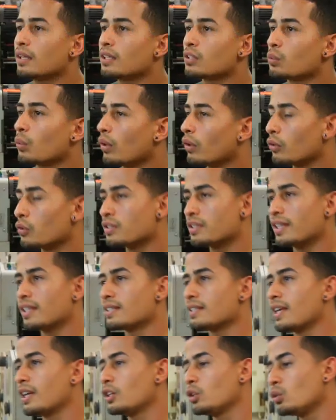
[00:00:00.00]
it's one of those
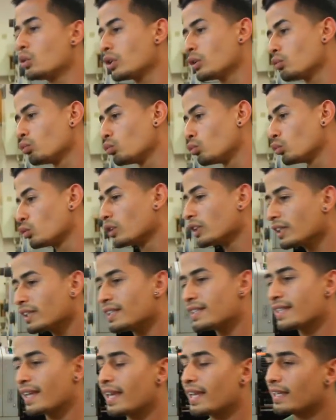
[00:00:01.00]
things that you can
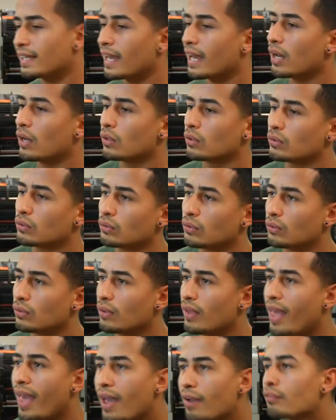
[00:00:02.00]
really take out
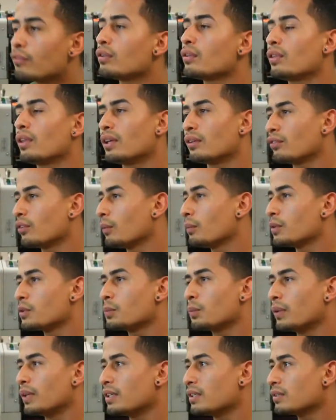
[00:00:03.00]
everything from
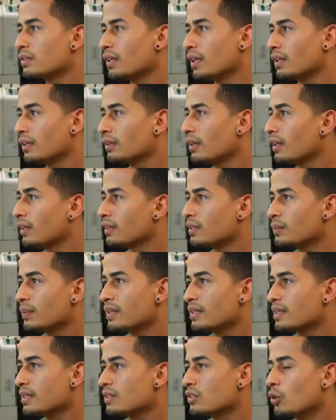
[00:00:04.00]
this place and, and this
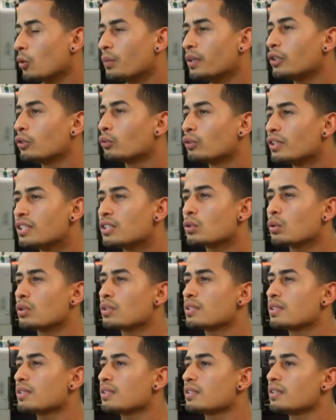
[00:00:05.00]
place has so many
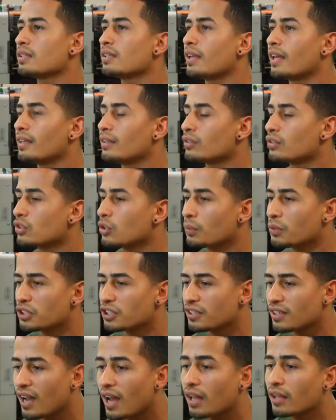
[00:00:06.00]
resources and, and there's so
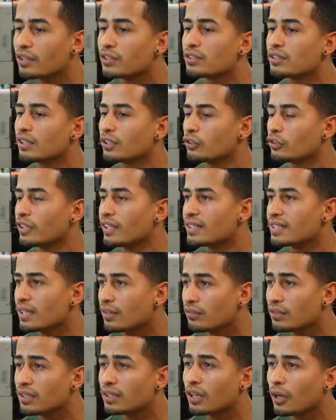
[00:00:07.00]
much knowledge and
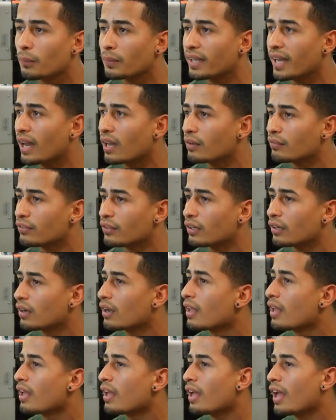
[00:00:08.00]
creativity coming out of here